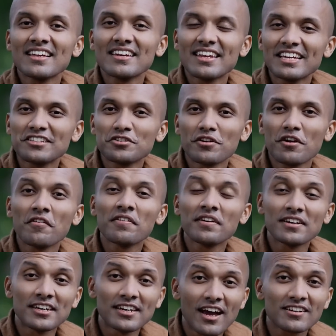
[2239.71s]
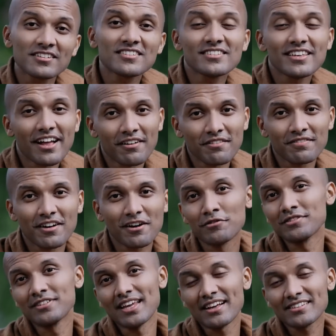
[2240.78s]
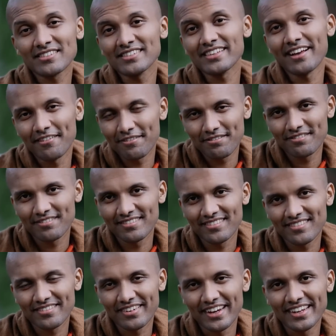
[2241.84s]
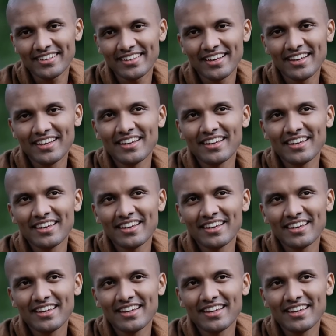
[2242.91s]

nature of not self or non-self, right?